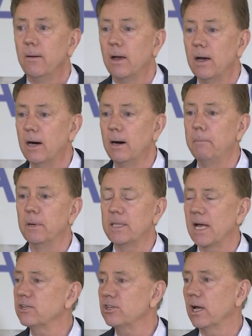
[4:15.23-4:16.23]
but
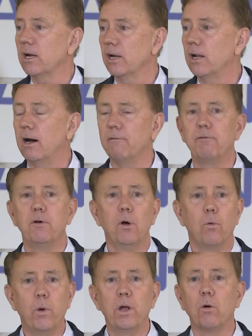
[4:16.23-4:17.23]
that's not enough.
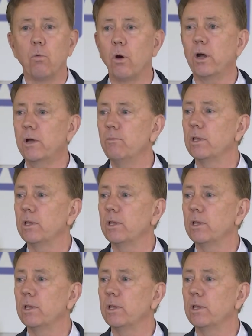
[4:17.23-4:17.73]
We are working